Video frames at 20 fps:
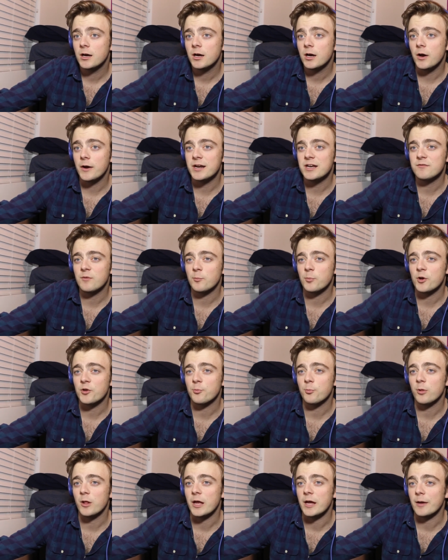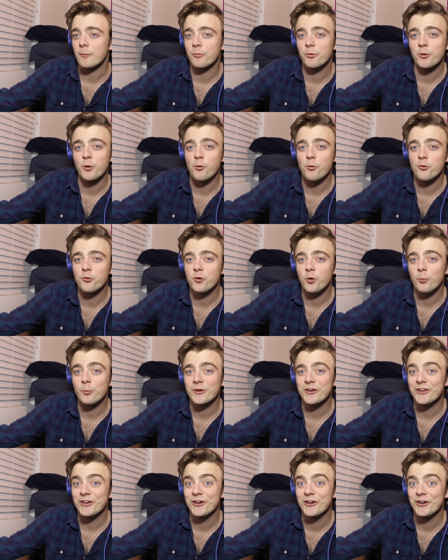I didn't even press play. I'm so stupid.
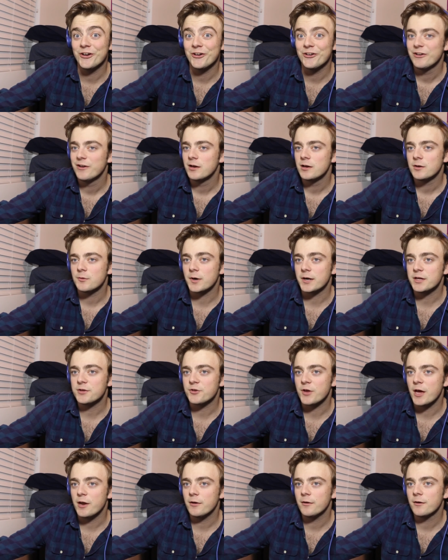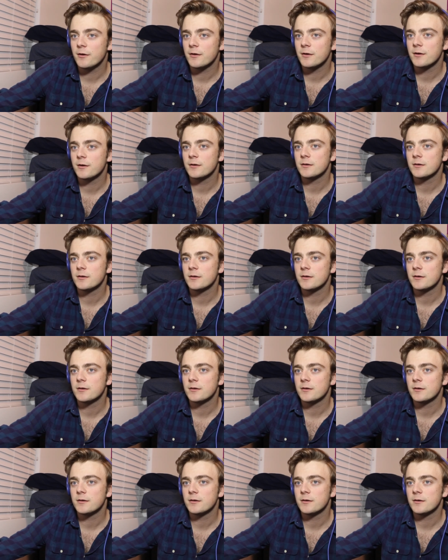Ready, set.